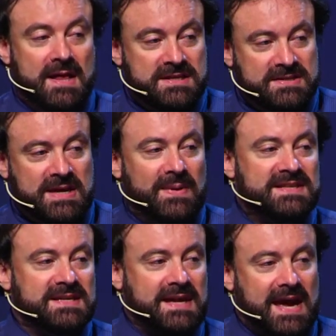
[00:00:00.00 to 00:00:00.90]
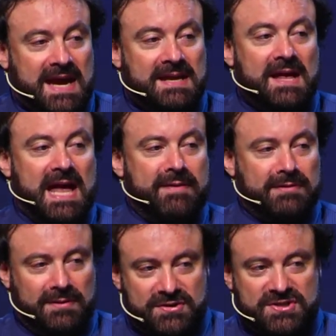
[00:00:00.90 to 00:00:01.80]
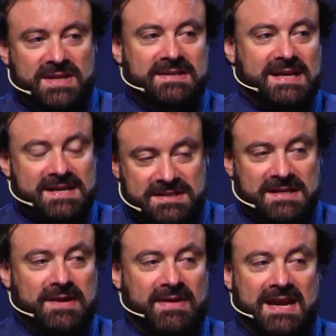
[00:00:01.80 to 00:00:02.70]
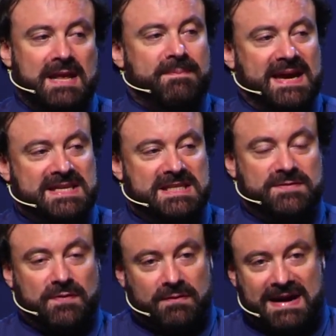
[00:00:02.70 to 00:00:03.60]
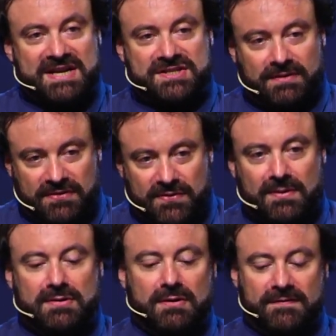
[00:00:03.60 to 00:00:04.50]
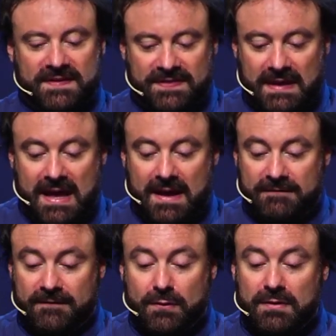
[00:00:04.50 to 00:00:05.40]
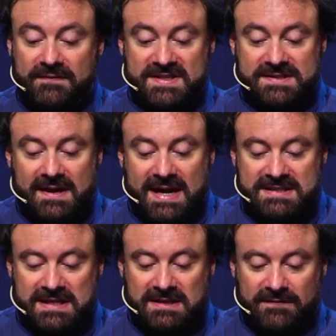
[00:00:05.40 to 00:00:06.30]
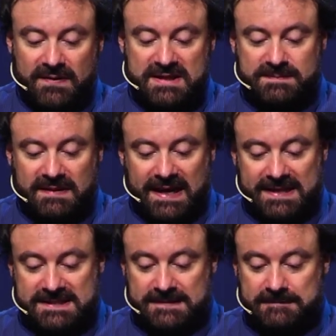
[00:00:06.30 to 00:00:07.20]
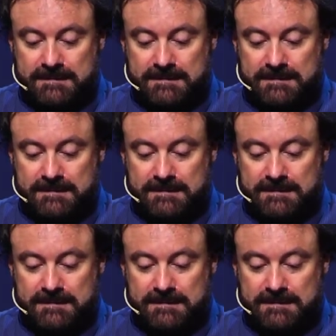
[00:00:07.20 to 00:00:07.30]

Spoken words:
So you see, once again, evolution doesn't give any basis for rational thought or for science in the first place.